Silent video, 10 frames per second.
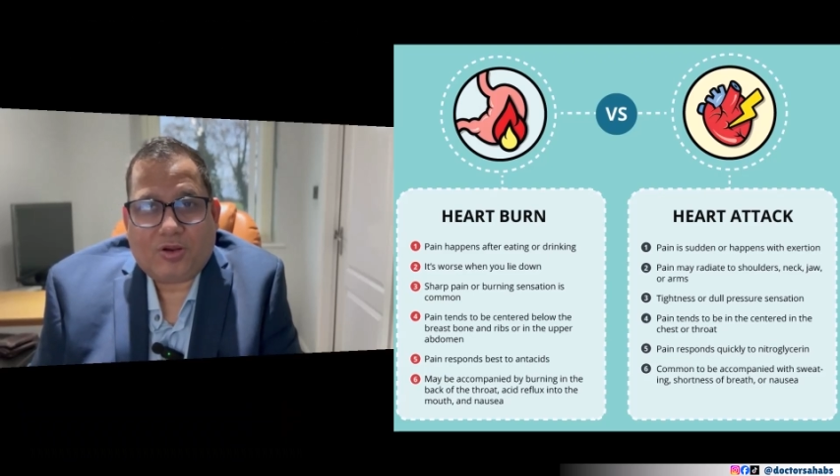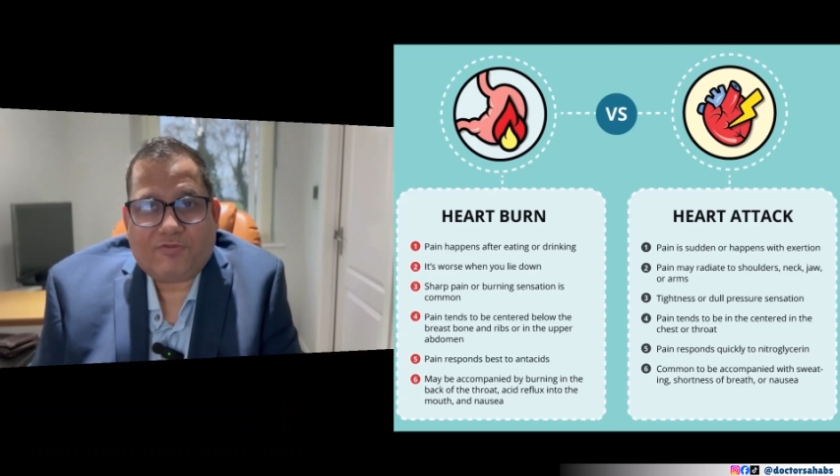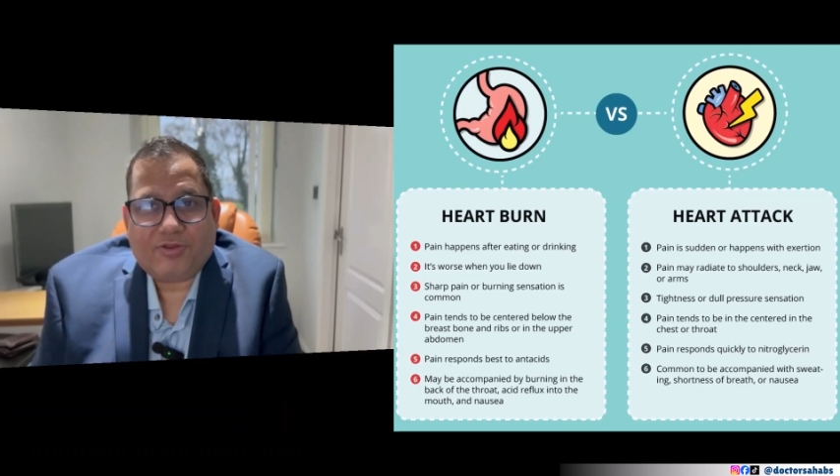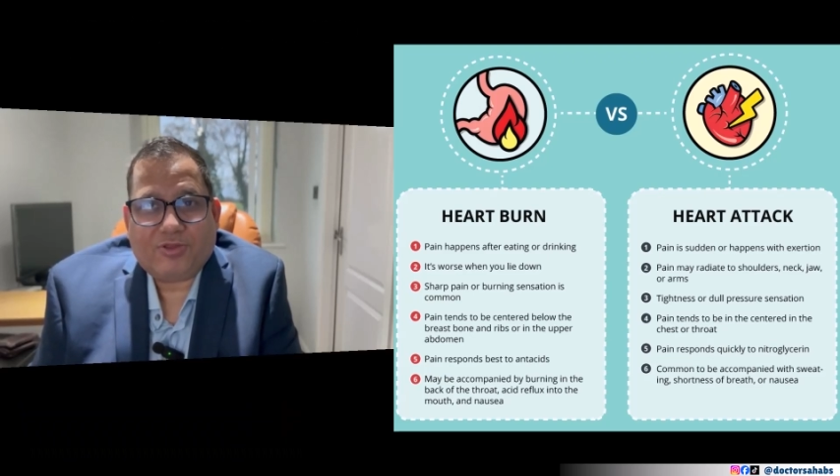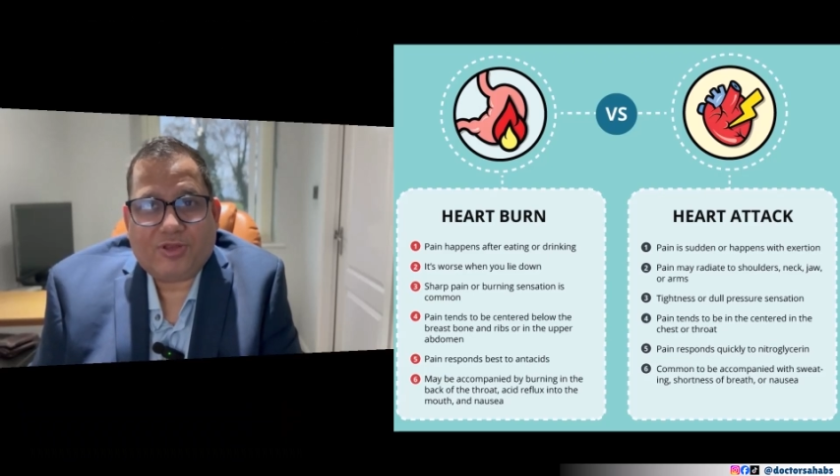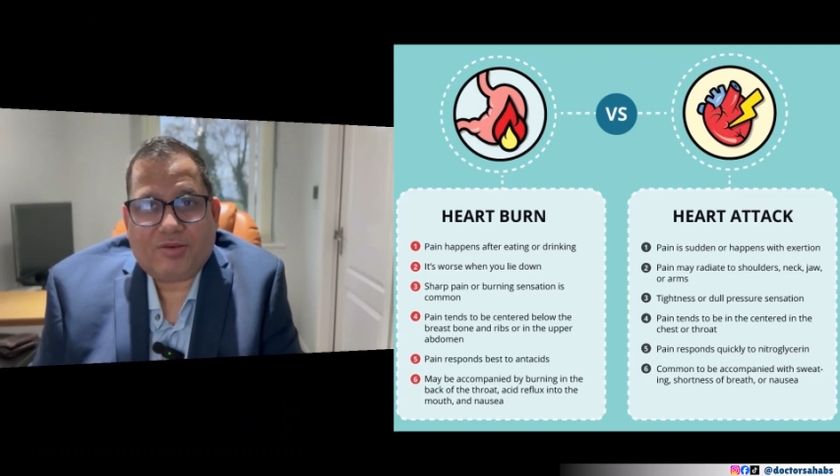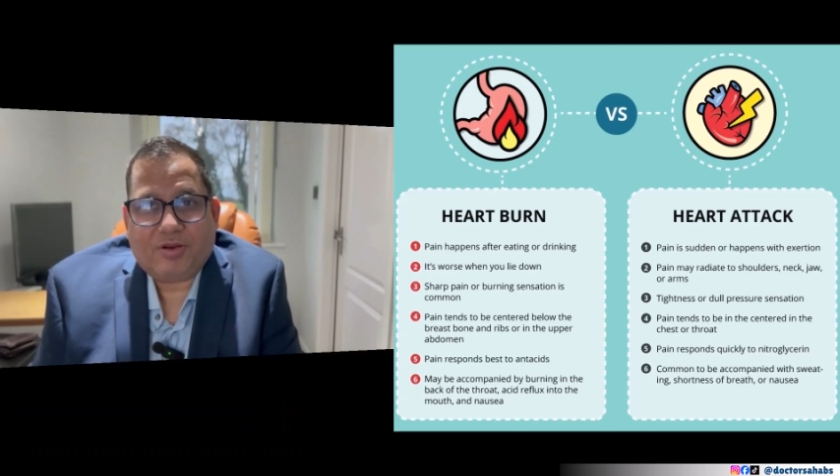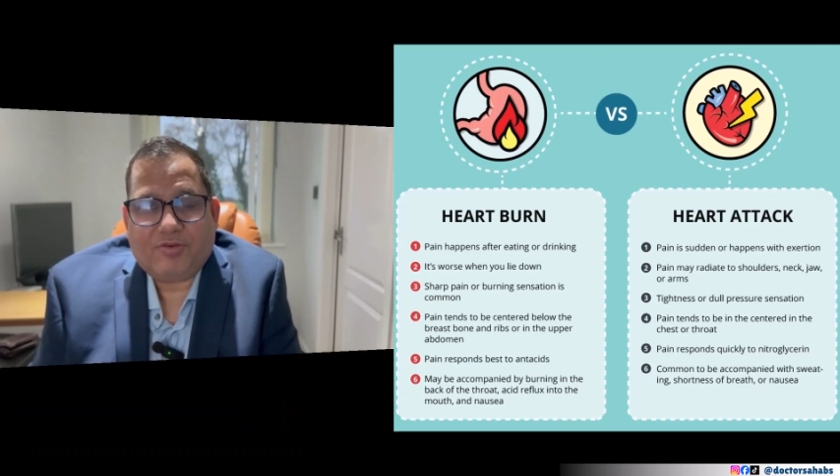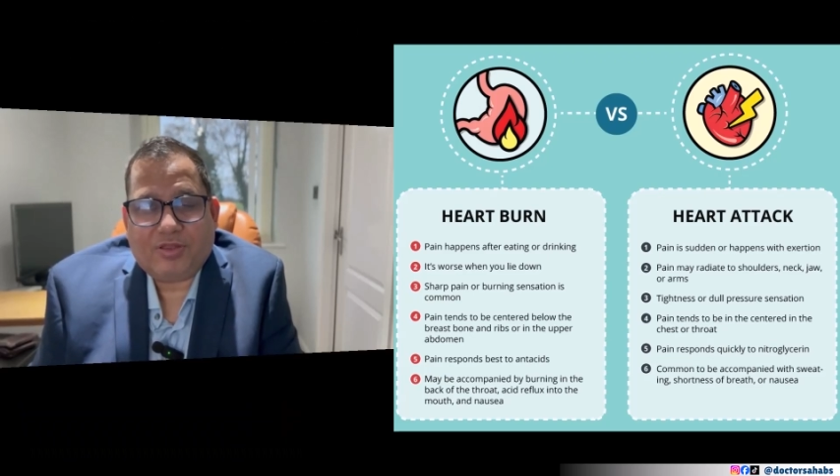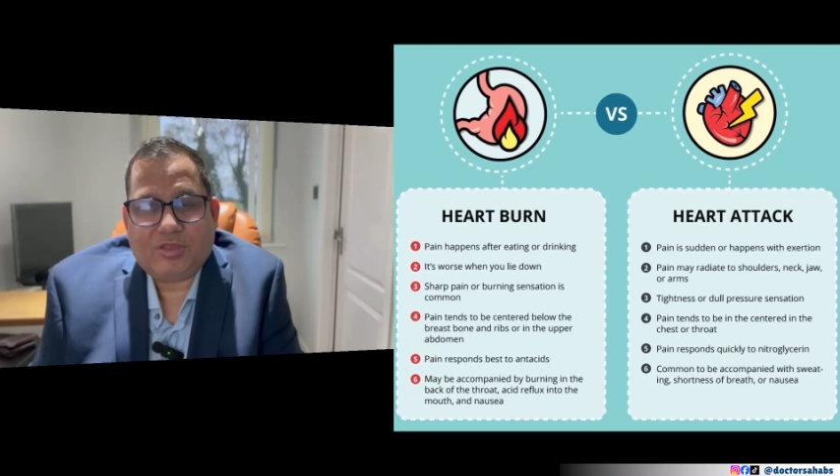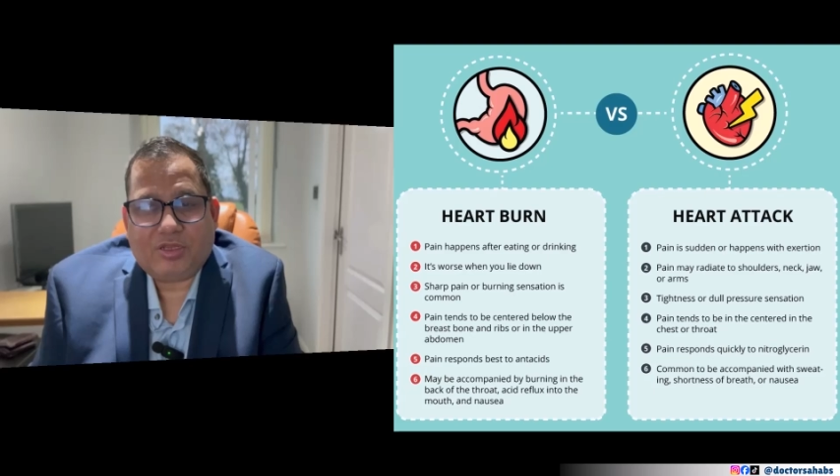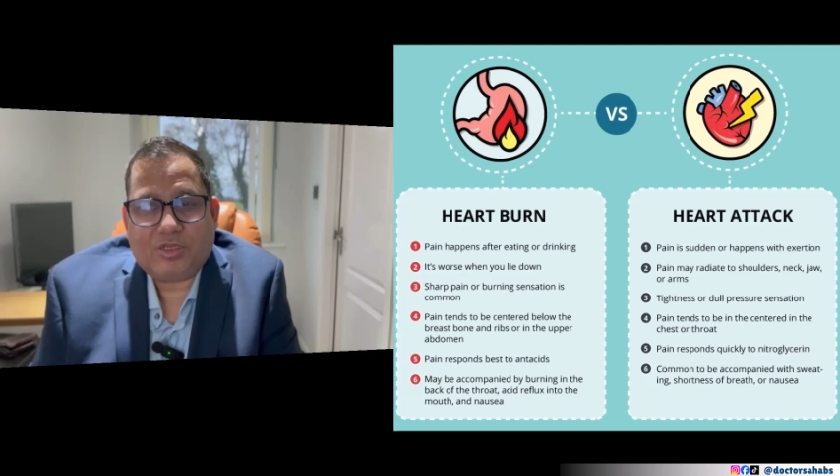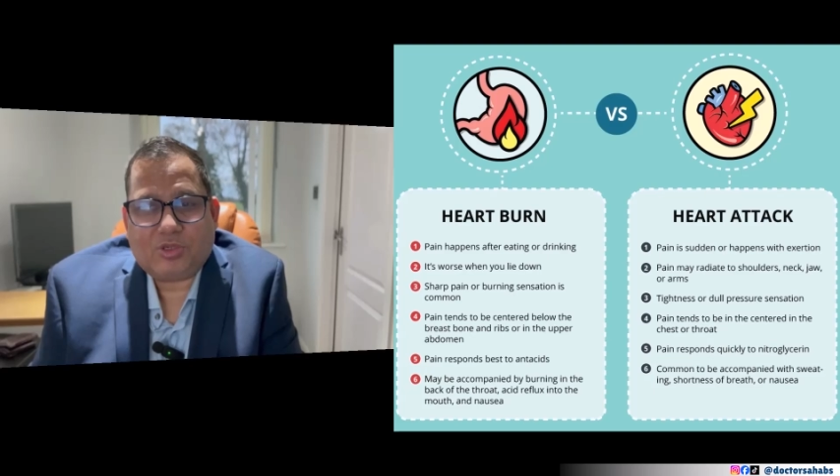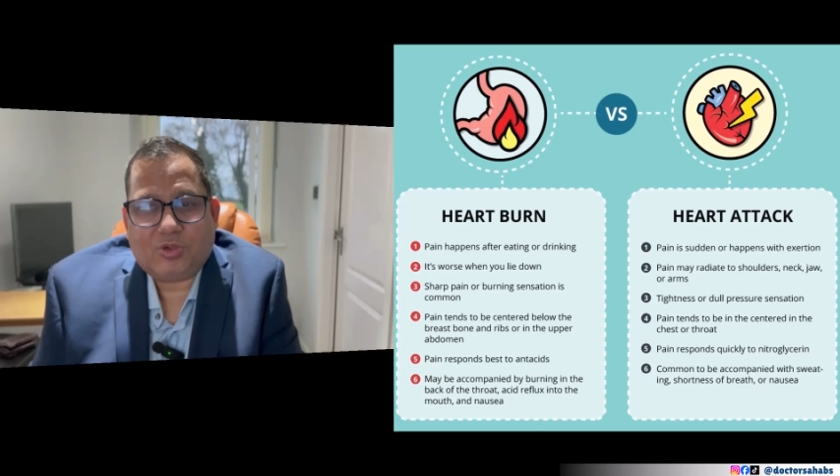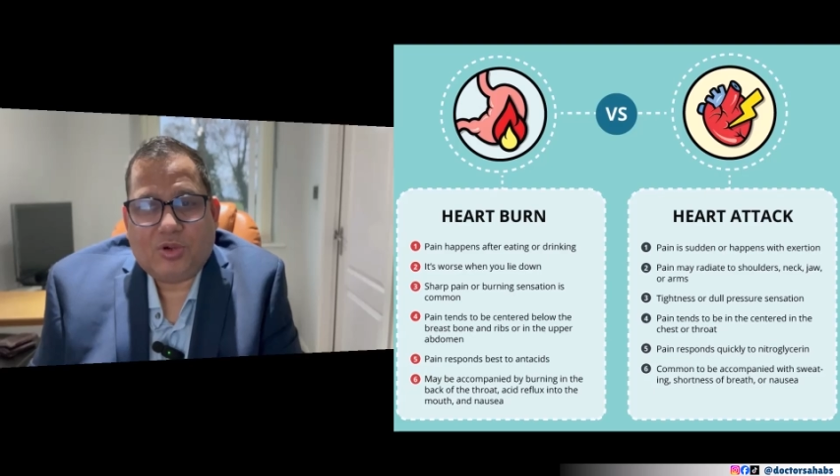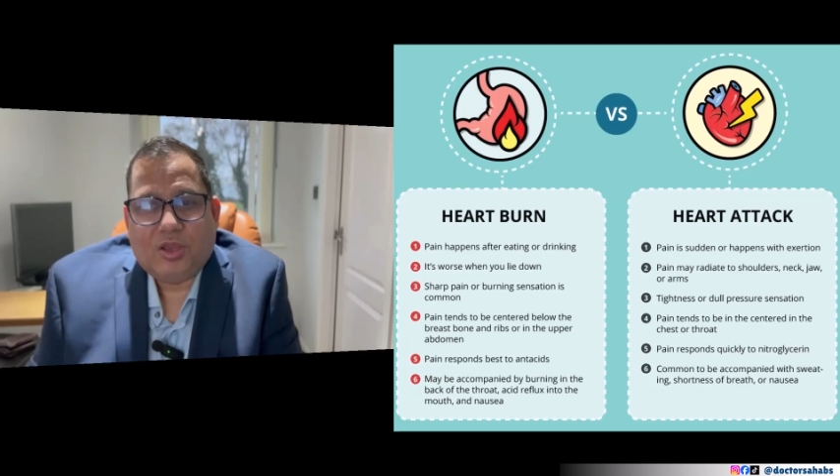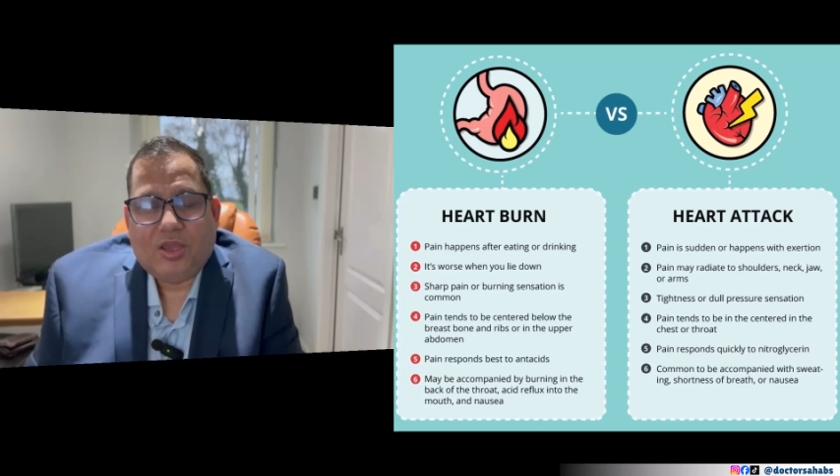differentiate between these two,